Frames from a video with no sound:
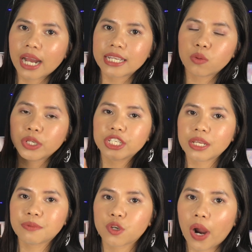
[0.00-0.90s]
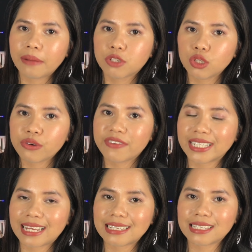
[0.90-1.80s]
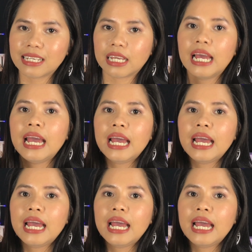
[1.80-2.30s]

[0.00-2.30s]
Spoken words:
guys, when you subscribe to Lookfantastic,